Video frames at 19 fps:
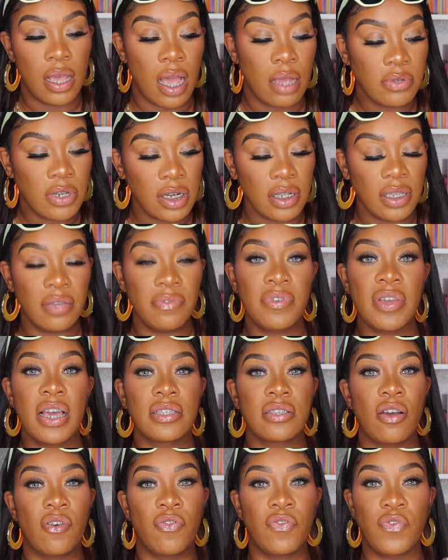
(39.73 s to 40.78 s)
I'm trying to give you guys
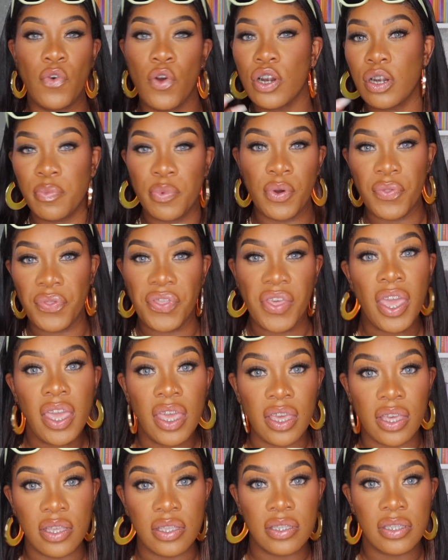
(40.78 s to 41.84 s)
affordable
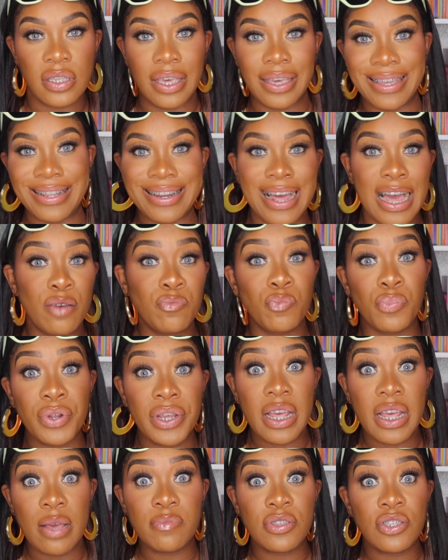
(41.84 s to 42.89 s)
things, and I'm
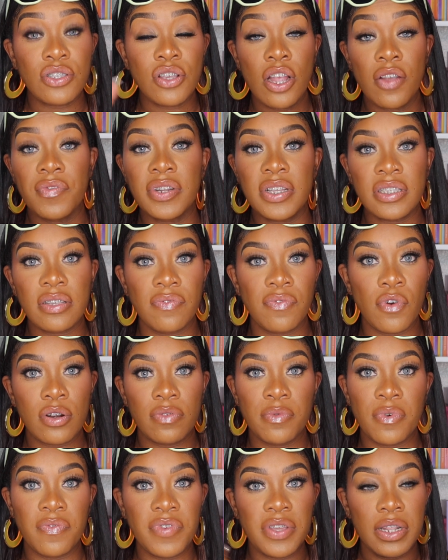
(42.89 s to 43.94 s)
serving these
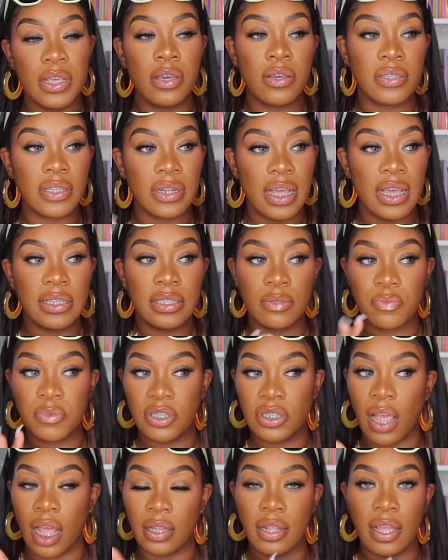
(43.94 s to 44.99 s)
affordable videos, and that's
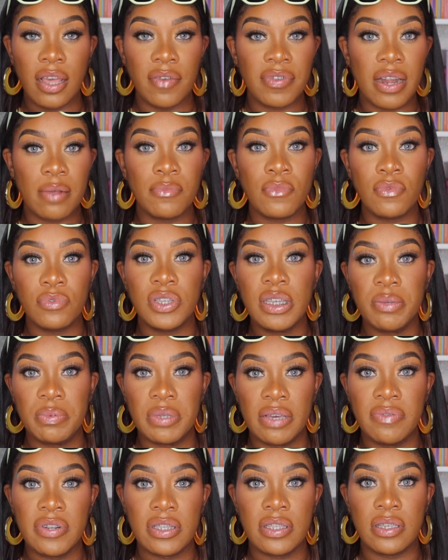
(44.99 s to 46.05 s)
what y'all love, and I'm gonna keep
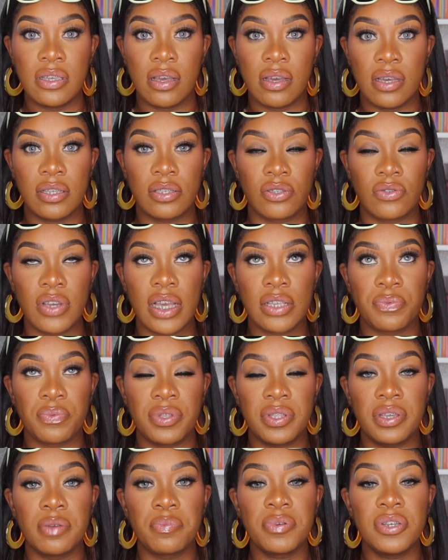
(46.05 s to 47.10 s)
giving it to y'all because you guys
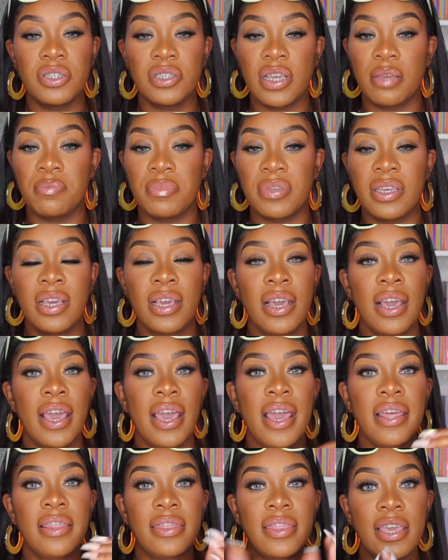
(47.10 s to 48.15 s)
really appreciate me,
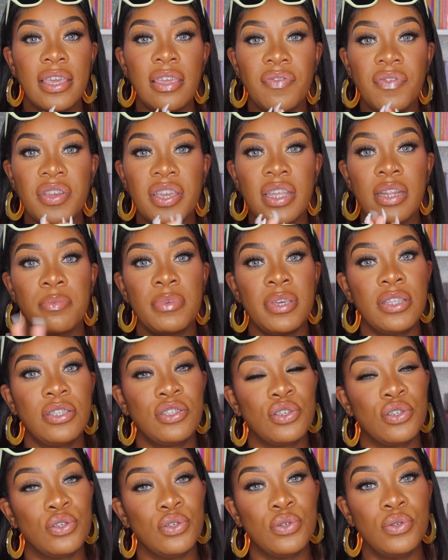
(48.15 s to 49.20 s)
and thank you for getting me
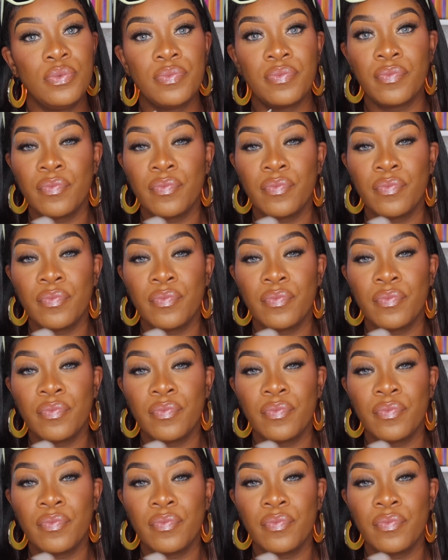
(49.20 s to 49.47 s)
to